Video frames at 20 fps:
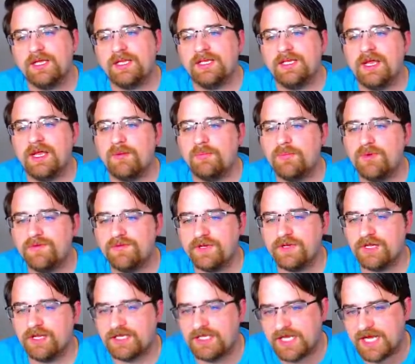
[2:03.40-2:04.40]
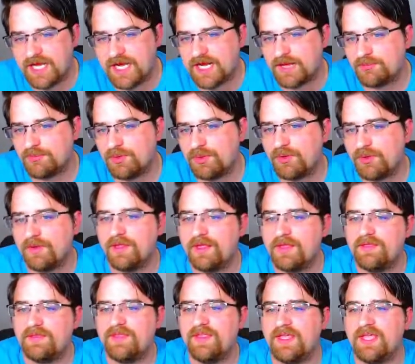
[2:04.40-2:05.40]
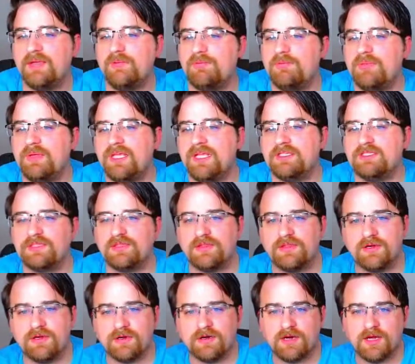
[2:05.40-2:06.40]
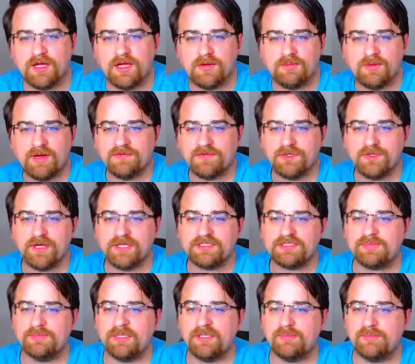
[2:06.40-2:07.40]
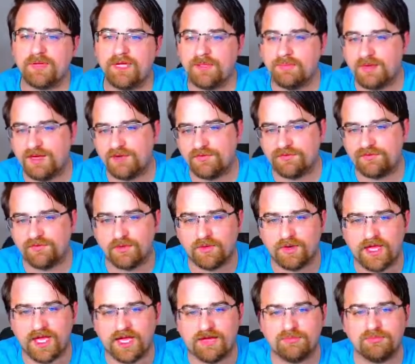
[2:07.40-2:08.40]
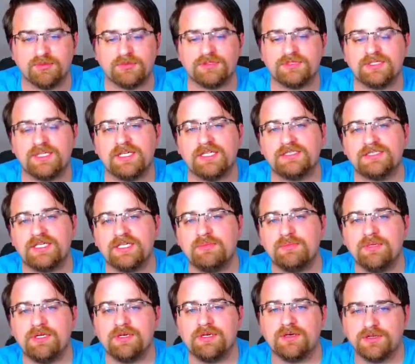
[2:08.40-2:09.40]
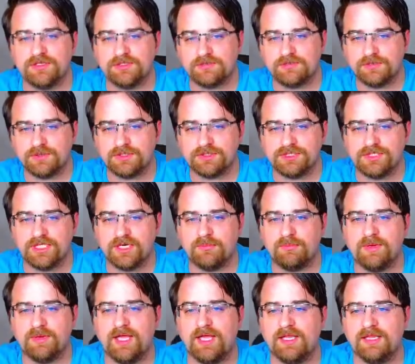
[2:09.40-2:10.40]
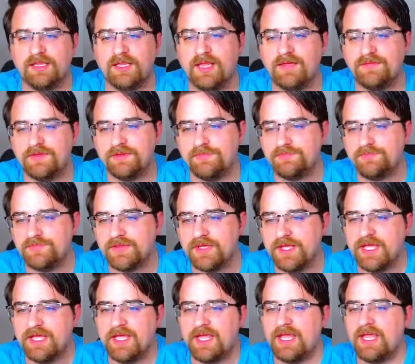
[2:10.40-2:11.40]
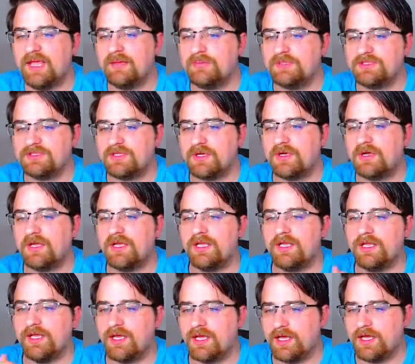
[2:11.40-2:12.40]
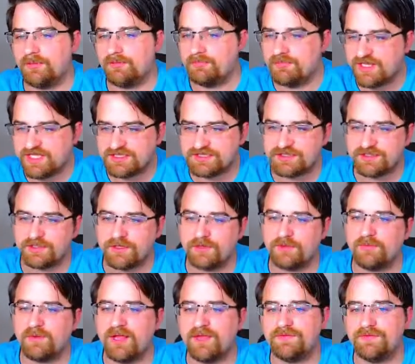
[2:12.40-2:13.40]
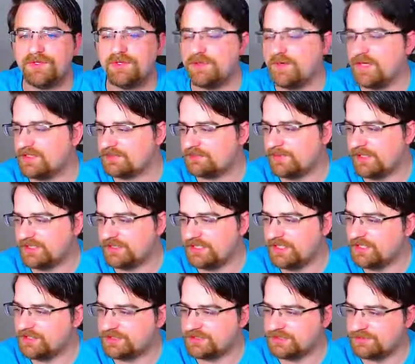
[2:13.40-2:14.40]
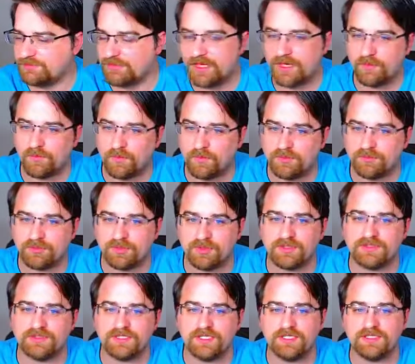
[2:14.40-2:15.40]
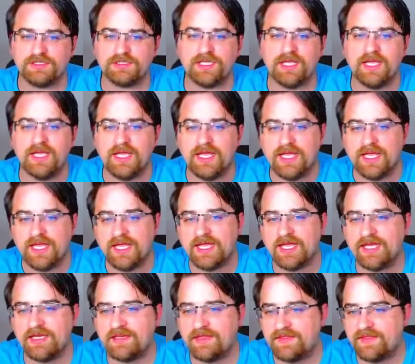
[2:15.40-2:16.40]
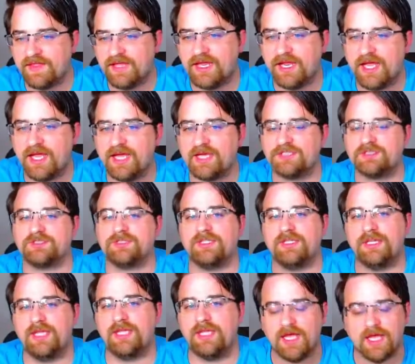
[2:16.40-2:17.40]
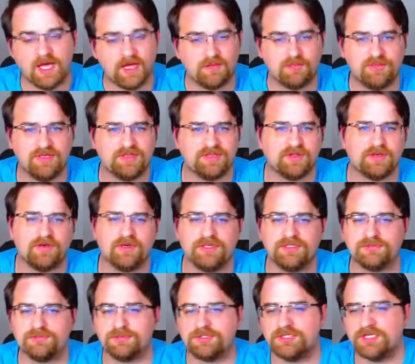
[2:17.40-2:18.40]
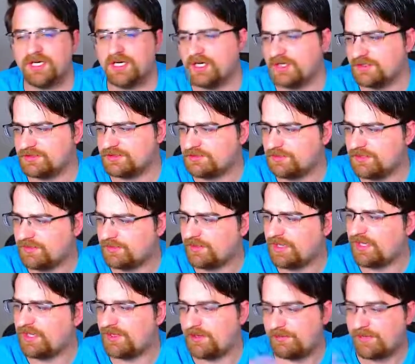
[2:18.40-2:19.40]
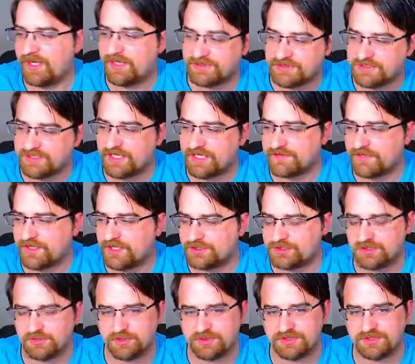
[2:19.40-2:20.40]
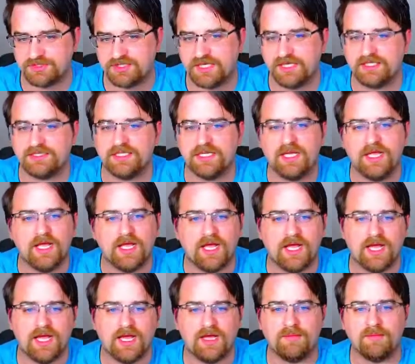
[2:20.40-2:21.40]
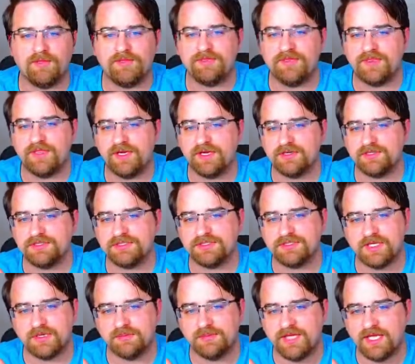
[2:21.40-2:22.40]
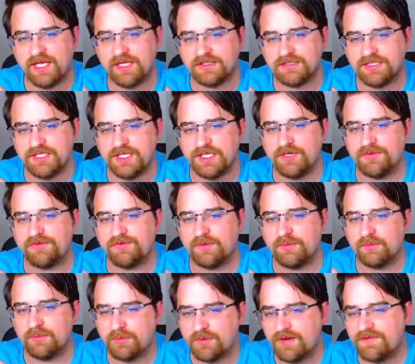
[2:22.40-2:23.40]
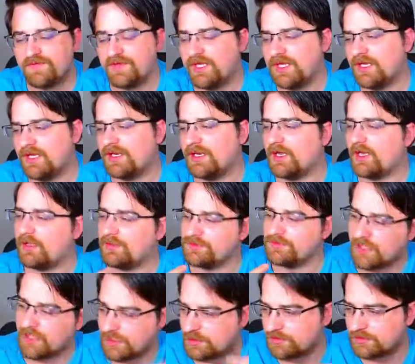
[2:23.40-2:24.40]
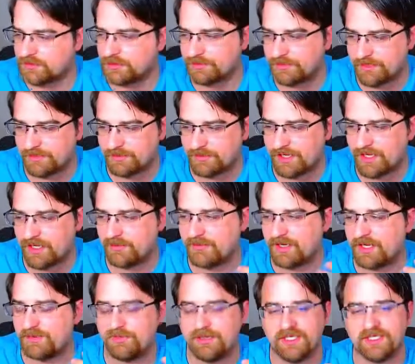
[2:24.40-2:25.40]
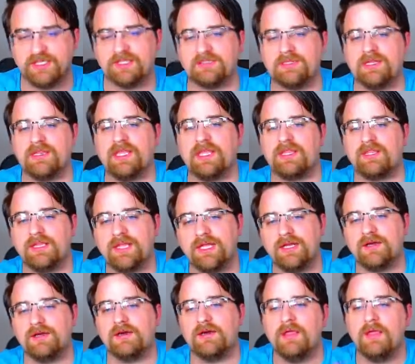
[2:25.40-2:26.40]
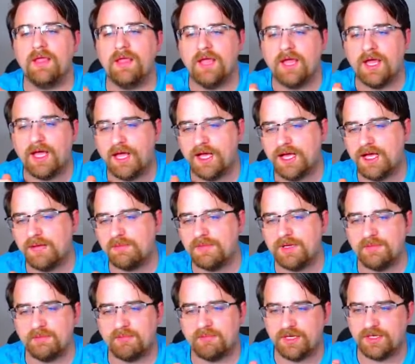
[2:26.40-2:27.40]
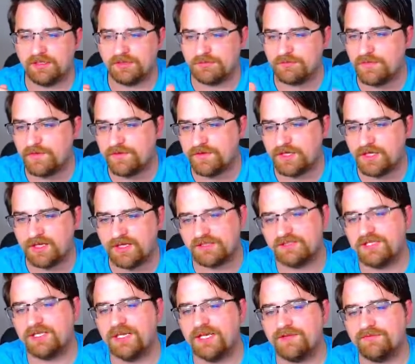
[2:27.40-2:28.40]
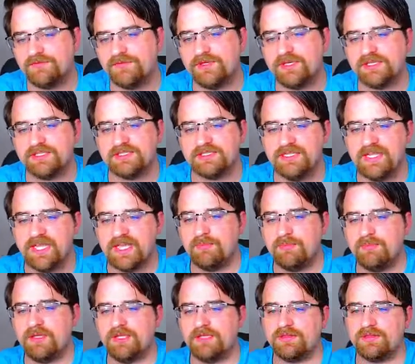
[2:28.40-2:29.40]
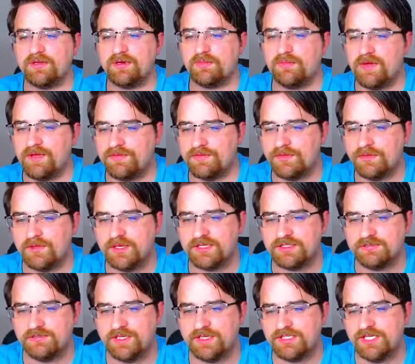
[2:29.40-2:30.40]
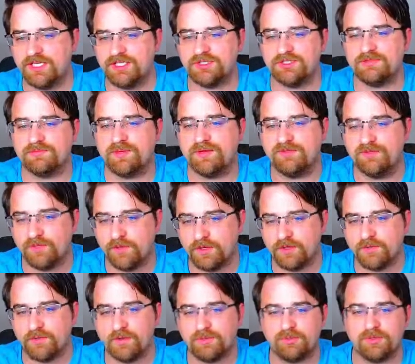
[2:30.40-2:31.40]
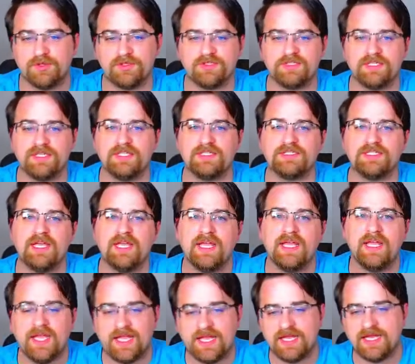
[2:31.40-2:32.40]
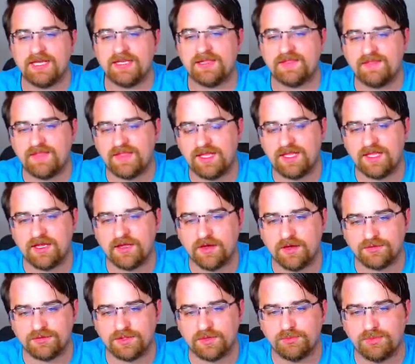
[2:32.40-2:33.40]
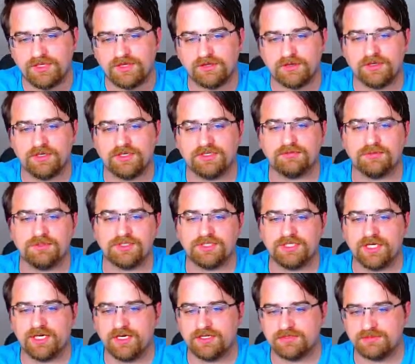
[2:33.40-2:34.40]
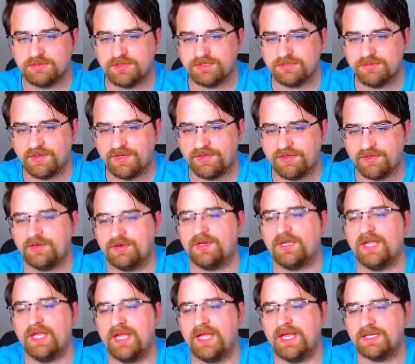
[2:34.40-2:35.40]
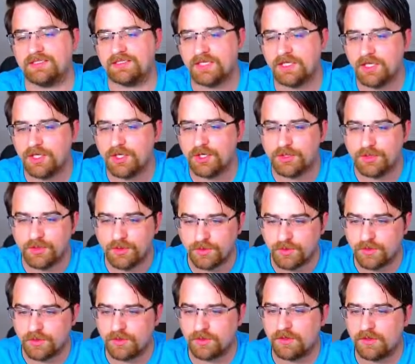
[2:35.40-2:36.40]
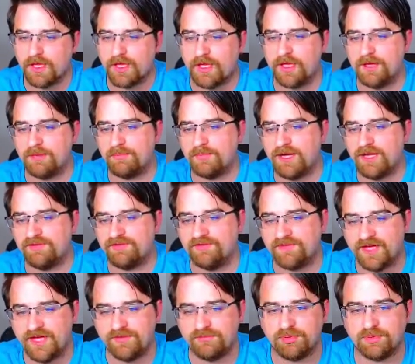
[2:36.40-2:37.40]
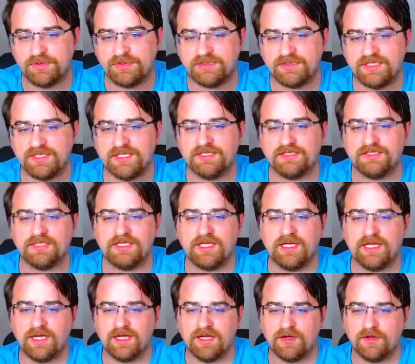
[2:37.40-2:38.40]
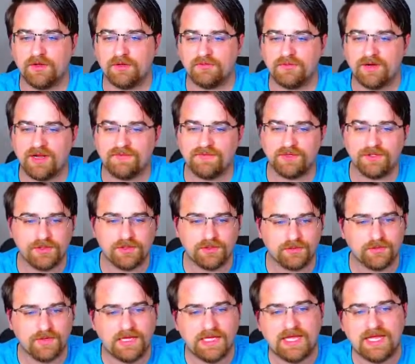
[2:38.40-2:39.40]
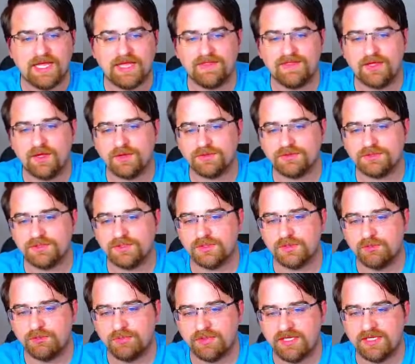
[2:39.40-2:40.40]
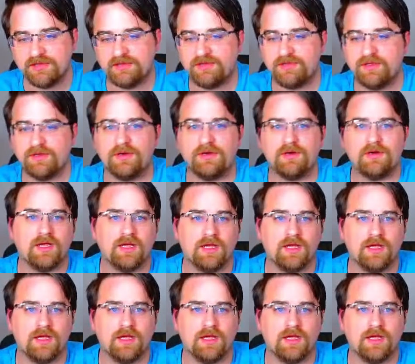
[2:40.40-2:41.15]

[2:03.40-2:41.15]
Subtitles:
Now moving on to Apple, they beat their revenue estimate by about 4.5% and beat earnings per share by 11%. Amazon missed their revenue expectations by 1%, and they actually beat their earnings per share estimate by about 700%. There's some gains here from Rivian. I'll talk a little bit about my opinions on that later. But moving on to Netflix, they beat their revenue expectations by 41%, and they also beat their earnings per share estimates by 38%. Google by 5% on revenue, and they also beat their